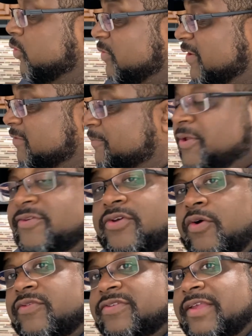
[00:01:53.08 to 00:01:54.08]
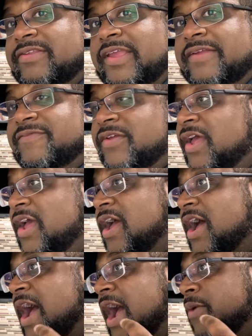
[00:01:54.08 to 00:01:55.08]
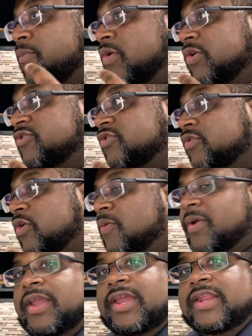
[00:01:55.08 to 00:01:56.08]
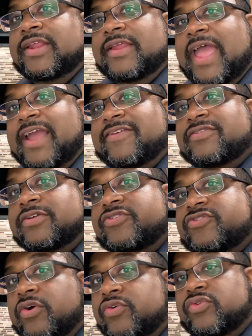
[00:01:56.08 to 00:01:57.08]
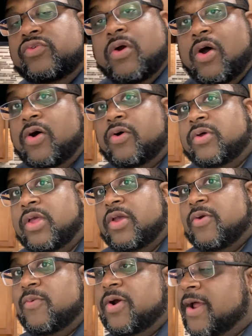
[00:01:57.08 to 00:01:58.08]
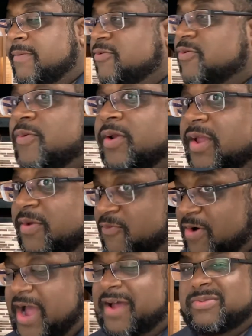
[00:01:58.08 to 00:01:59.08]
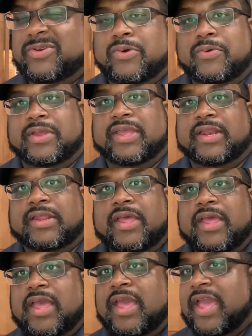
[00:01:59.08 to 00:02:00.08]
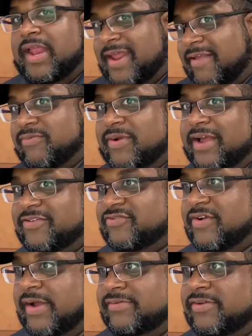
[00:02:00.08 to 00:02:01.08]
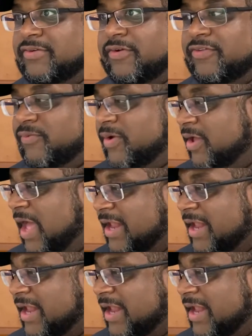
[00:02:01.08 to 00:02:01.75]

Recipejoes as if I want to go in and actually show you all what I'm doing and why I'm doing it. And that's what I strive to do as well.